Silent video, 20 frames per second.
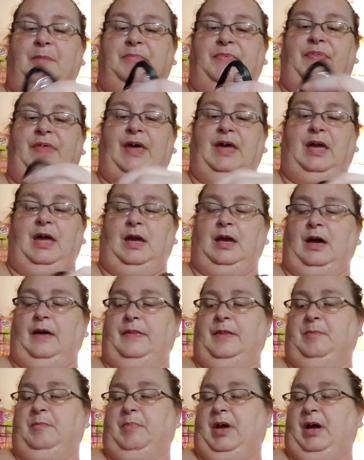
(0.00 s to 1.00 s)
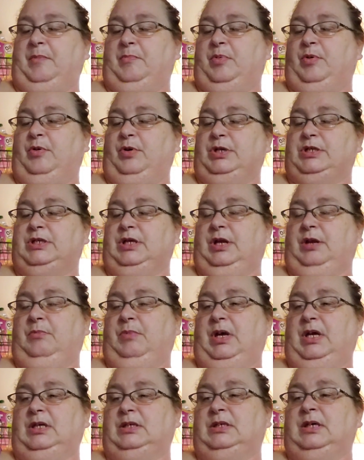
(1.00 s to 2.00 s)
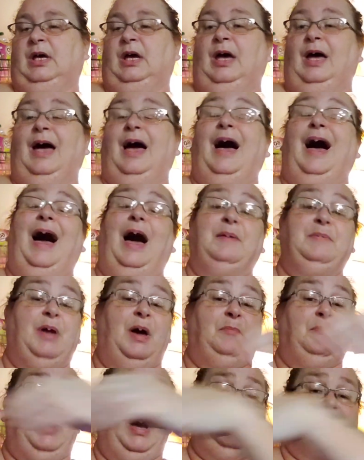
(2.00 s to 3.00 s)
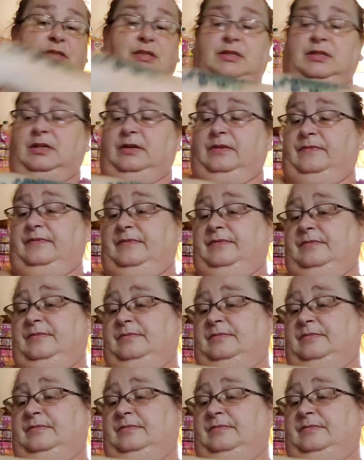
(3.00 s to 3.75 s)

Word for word: I'm thinking on the back porch anyways. I'm not positive.